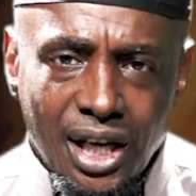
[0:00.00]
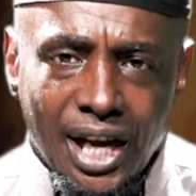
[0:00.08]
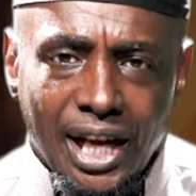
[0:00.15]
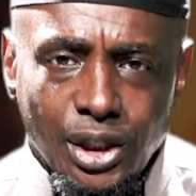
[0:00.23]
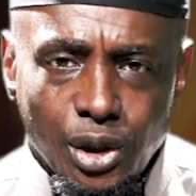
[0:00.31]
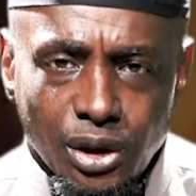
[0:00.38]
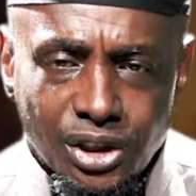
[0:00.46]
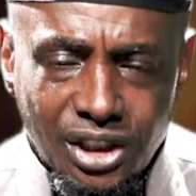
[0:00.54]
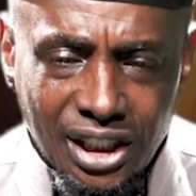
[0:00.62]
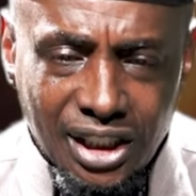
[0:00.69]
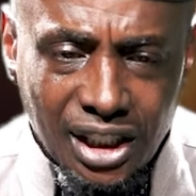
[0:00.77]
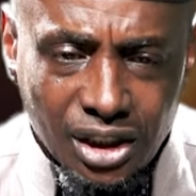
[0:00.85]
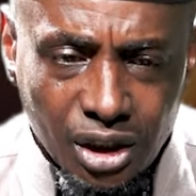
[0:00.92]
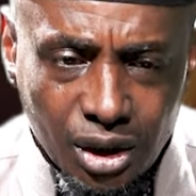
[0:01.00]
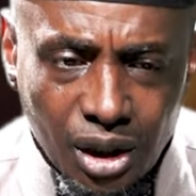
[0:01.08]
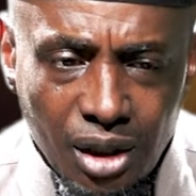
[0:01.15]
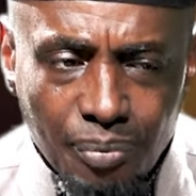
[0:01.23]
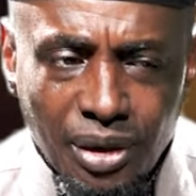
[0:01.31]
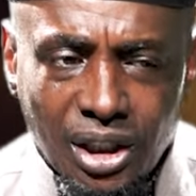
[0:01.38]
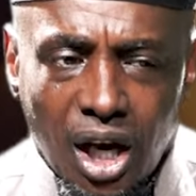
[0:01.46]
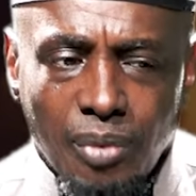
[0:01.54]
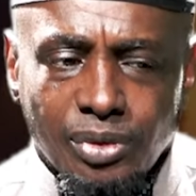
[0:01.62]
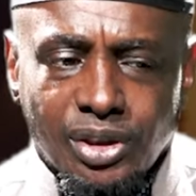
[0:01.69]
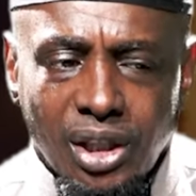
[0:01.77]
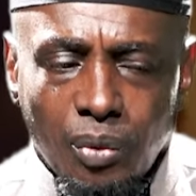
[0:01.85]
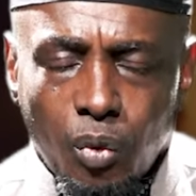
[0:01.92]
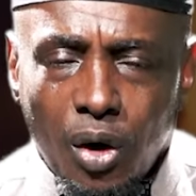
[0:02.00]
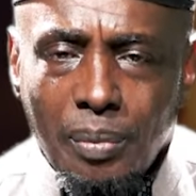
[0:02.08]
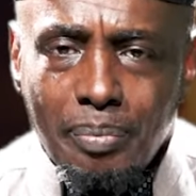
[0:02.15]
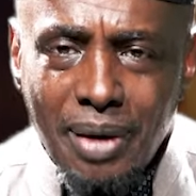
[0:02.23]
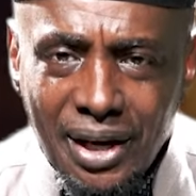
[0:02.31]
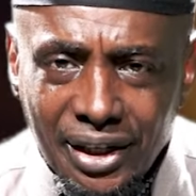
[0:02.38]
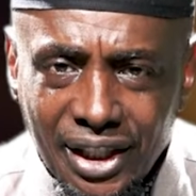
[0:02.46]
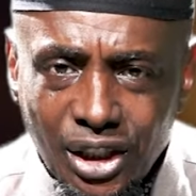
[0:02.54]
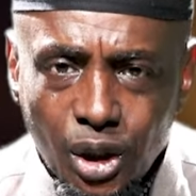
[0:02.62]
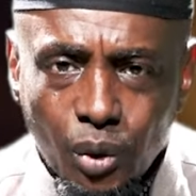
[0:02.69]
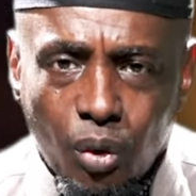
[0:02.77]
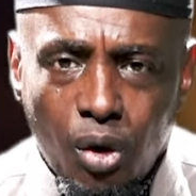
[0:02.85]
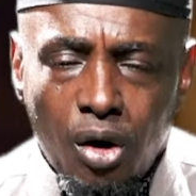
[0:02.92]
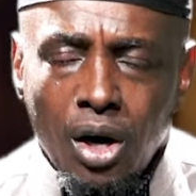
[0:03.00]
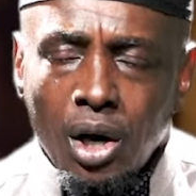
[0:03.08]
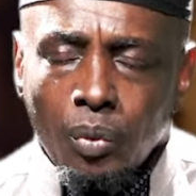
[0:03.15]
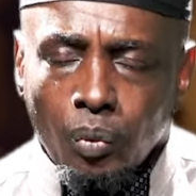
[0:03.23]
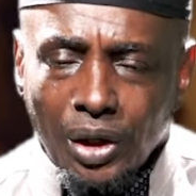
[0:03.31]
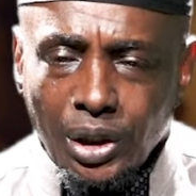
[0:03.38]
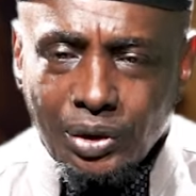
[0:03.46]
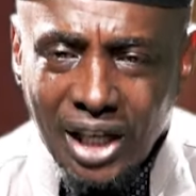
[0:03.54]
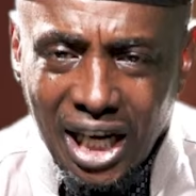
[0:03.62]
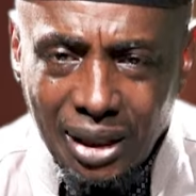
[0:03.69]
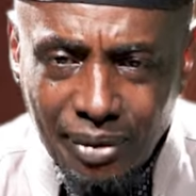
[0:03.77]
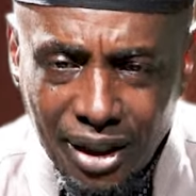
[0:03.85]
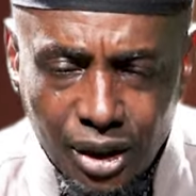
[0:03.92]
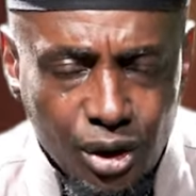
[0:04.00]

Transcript: And you're seeking to become someone better than you were when you came in.